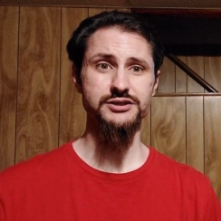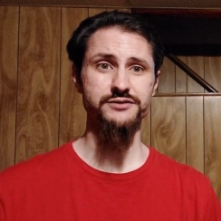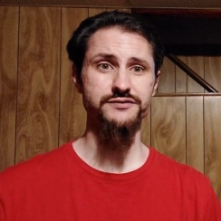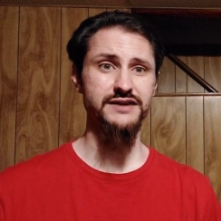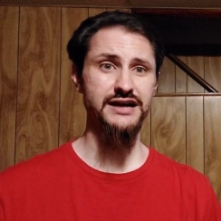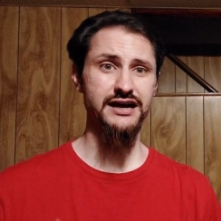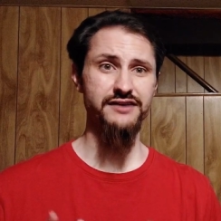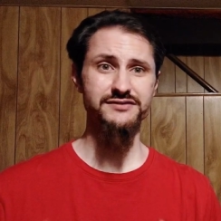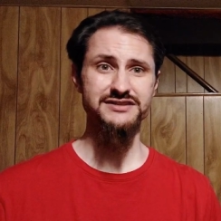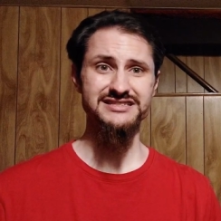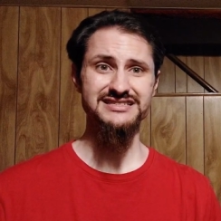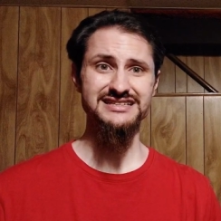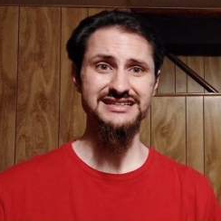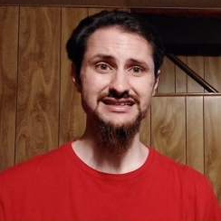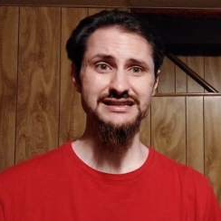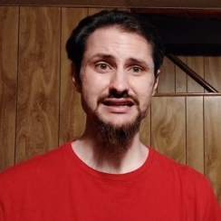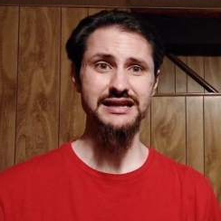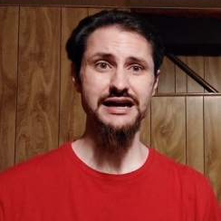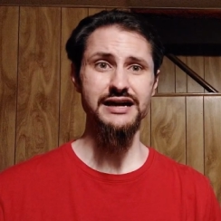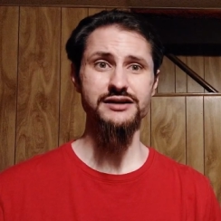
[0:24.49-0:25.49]
So if you haven't
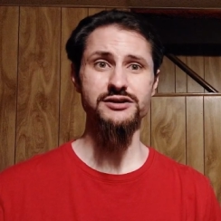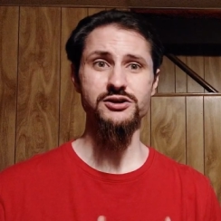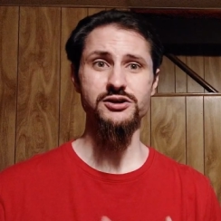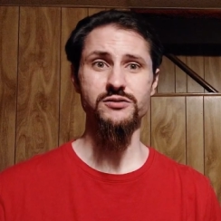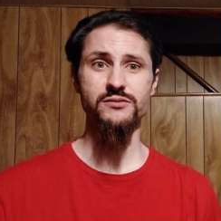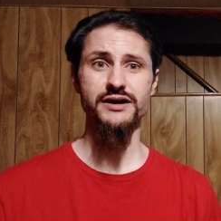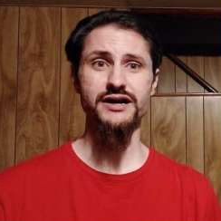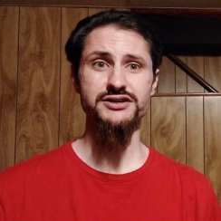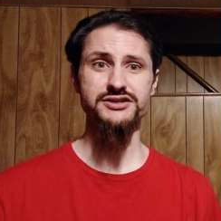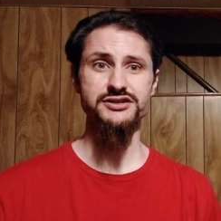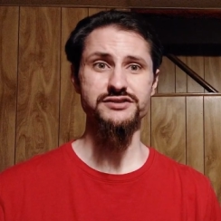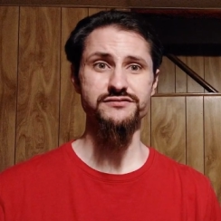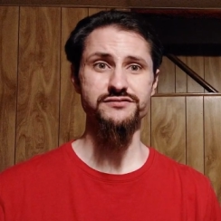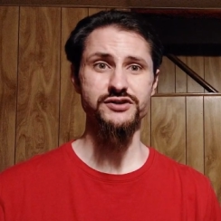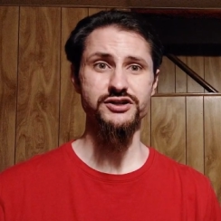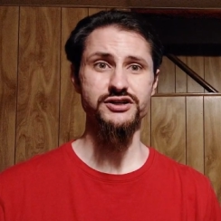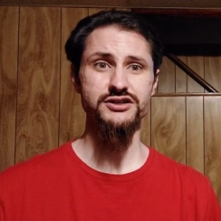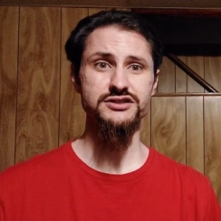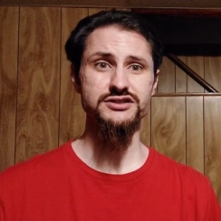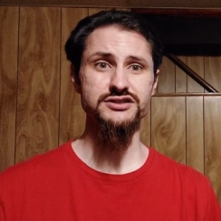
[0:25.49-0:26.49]
seen that, go watch it
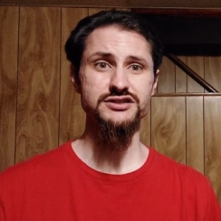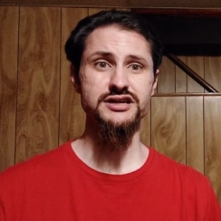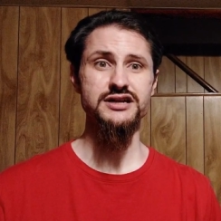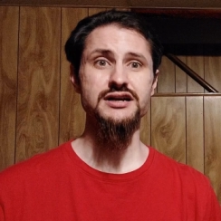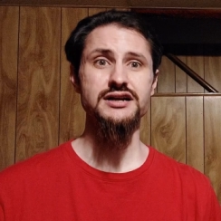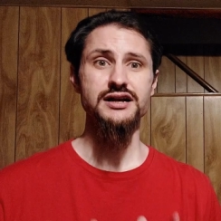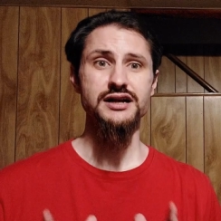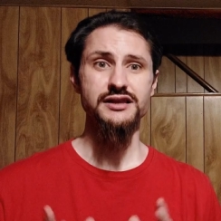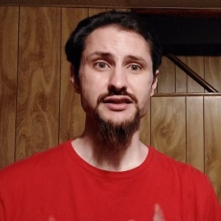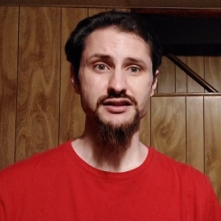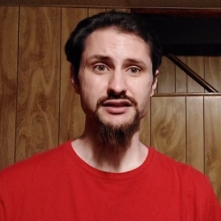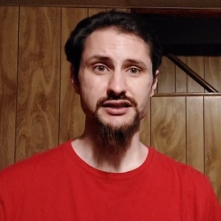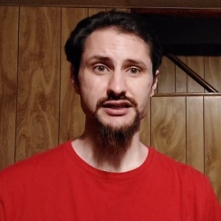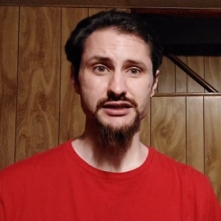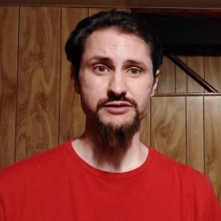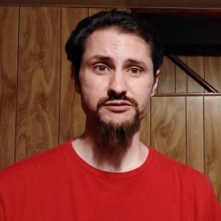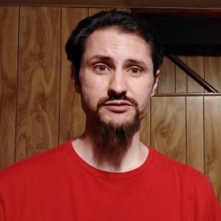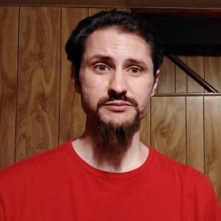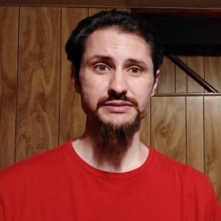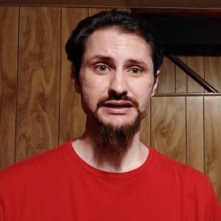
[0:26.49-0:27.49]
first. The
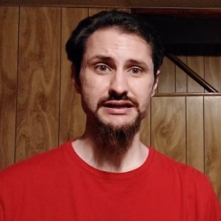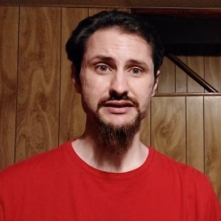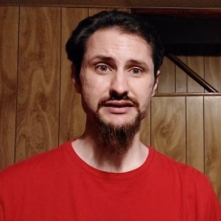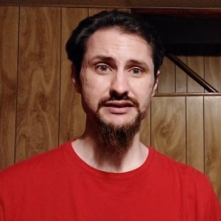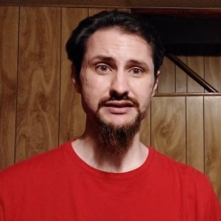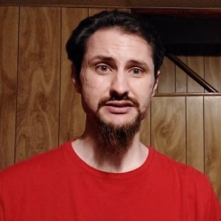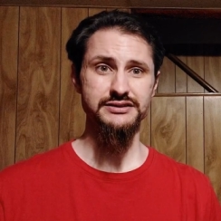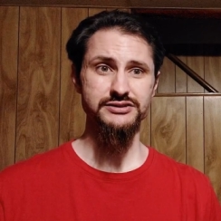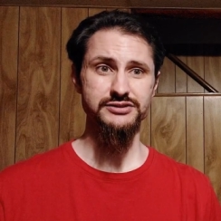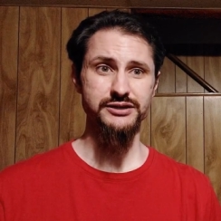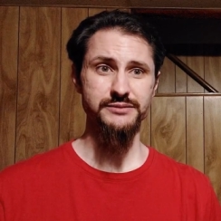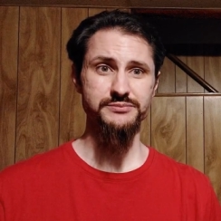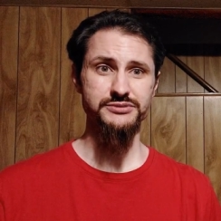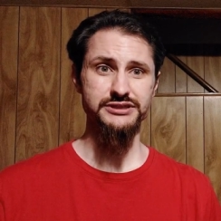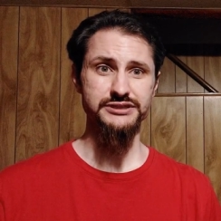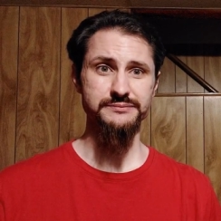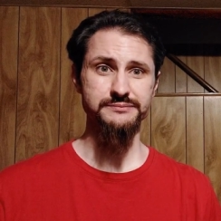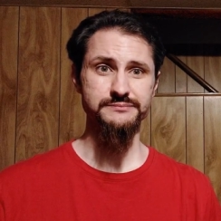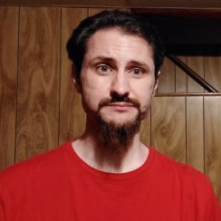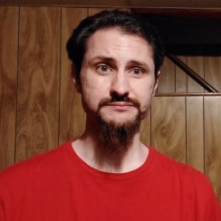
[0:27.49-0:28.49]
link will be in the
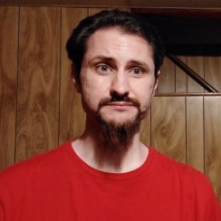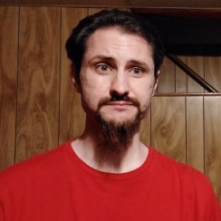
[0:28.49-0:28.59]
description.